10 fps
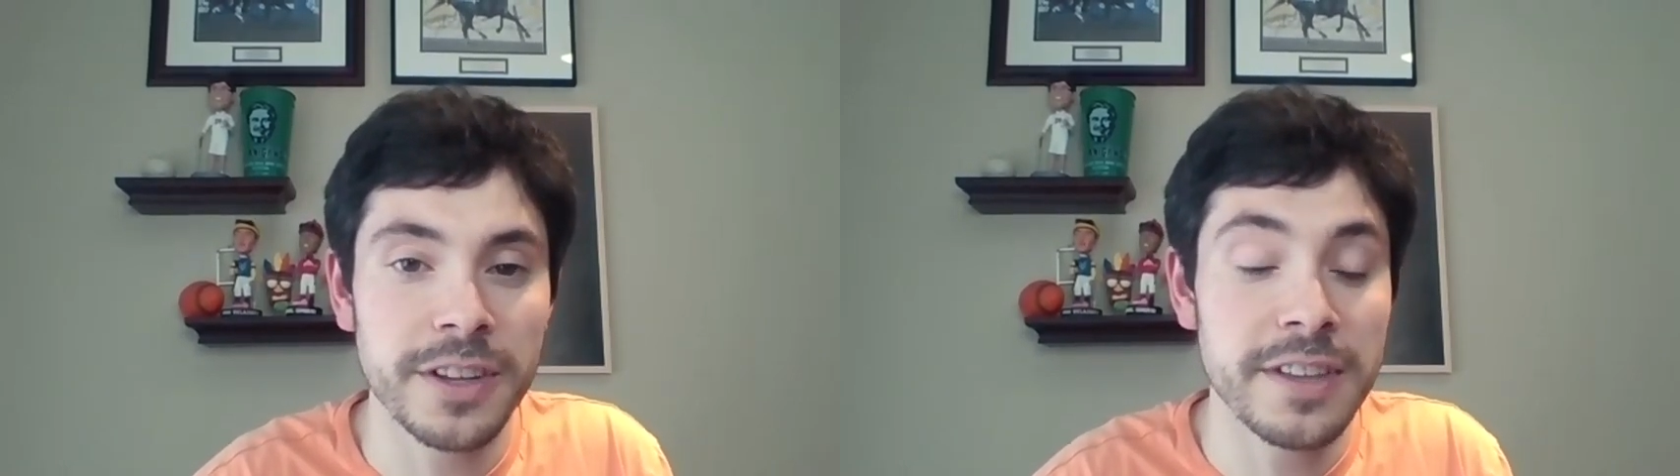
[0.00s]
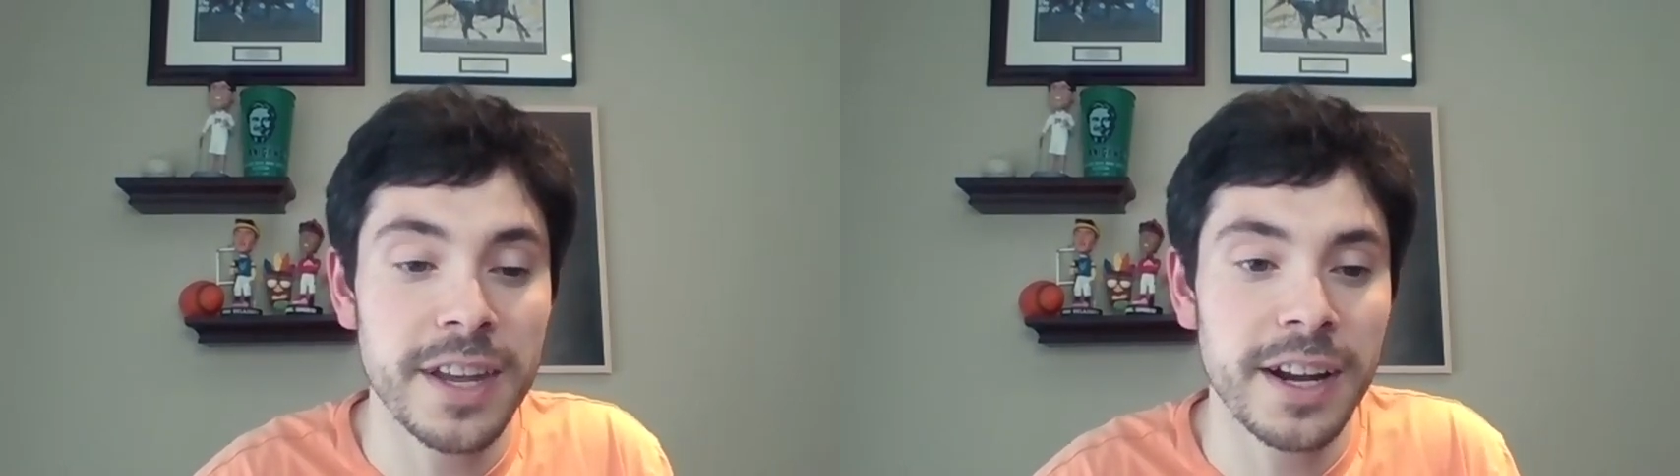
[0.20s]

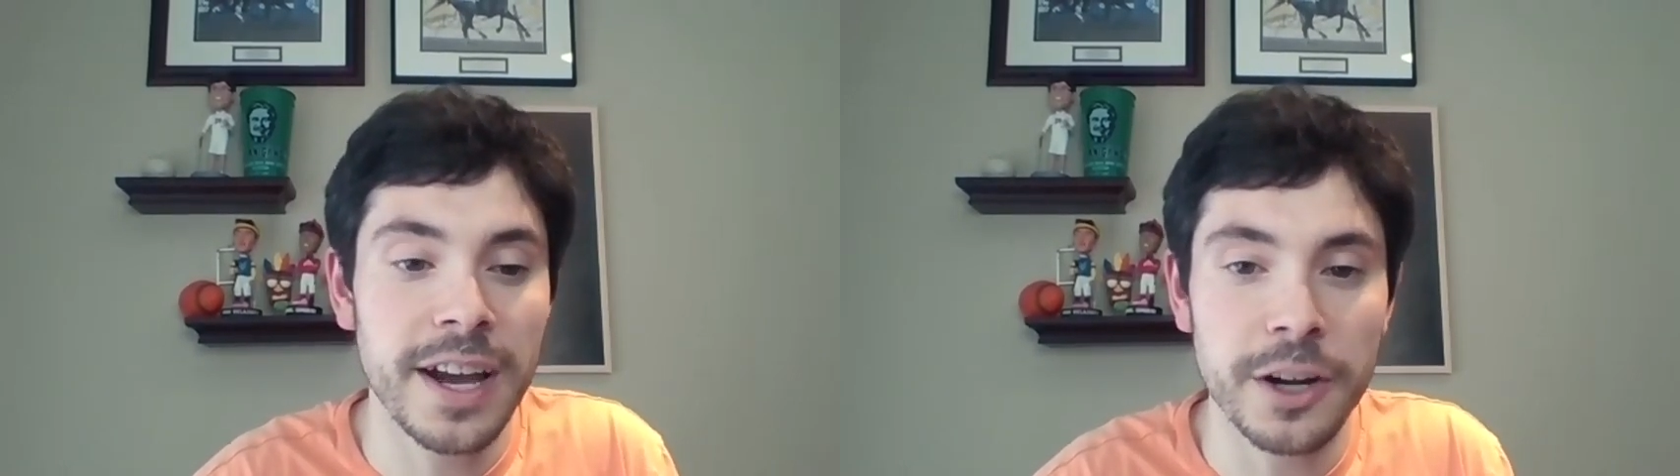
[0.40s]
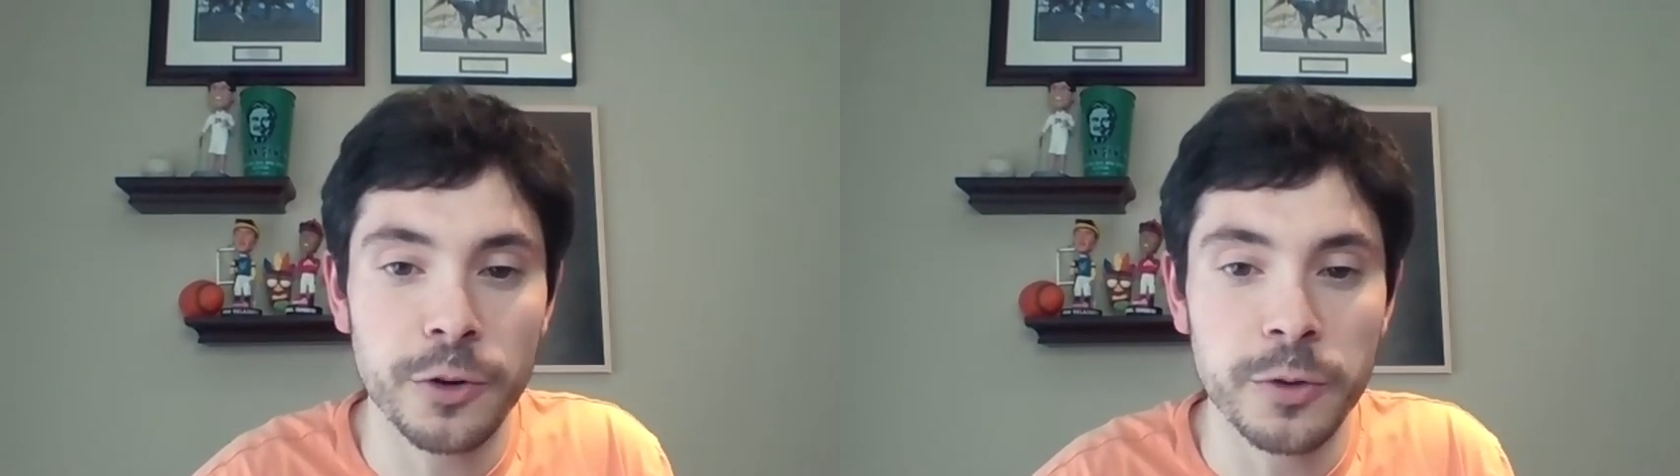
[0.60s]
and then it
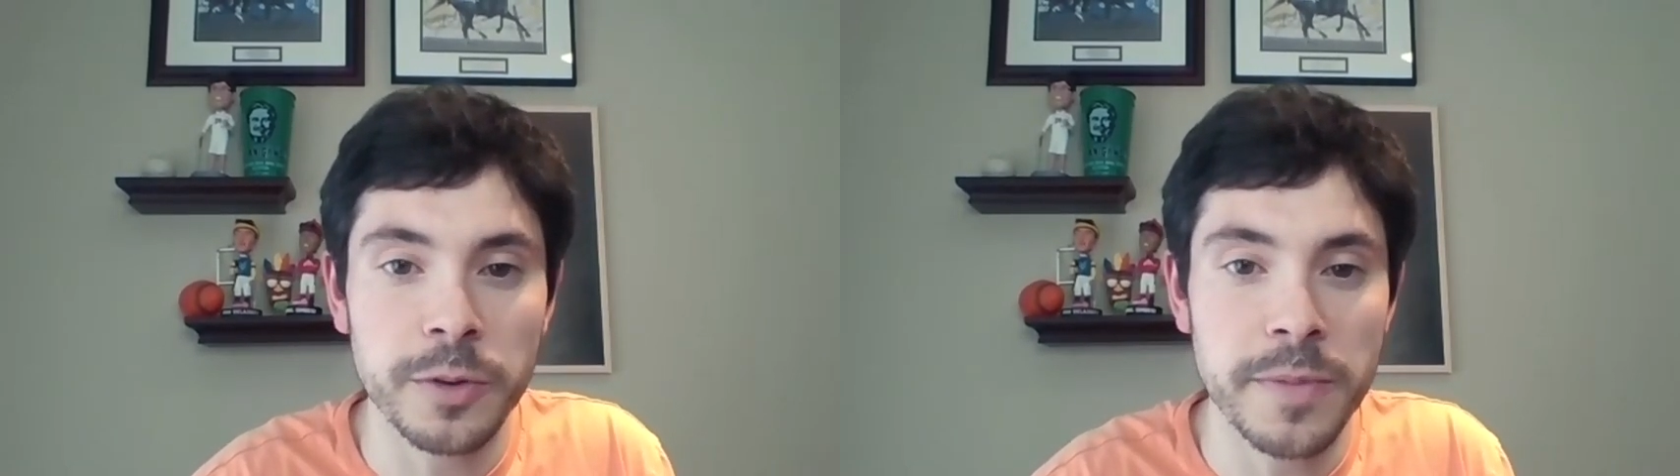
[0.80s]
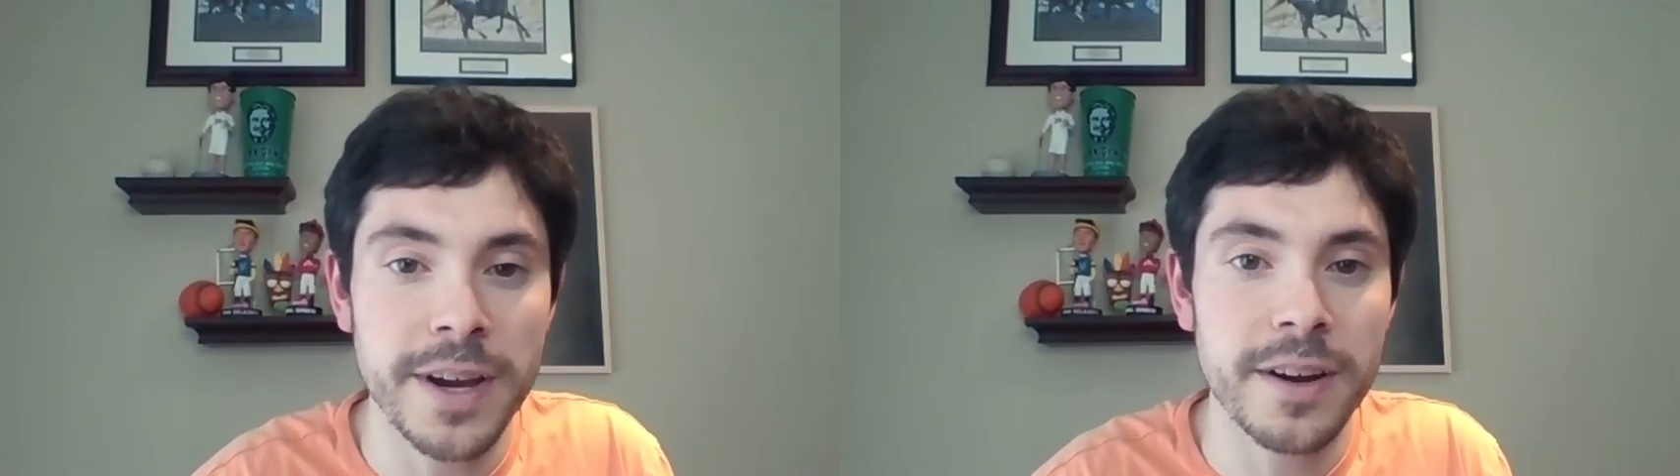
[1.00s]
kind of grew
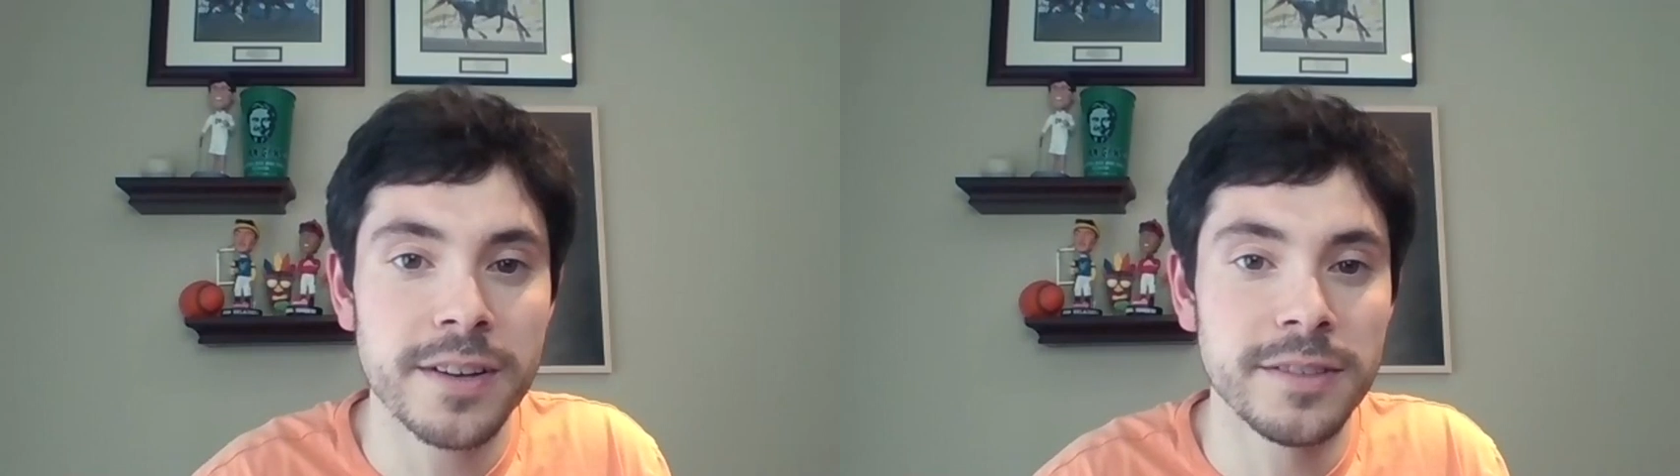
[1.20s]
from there.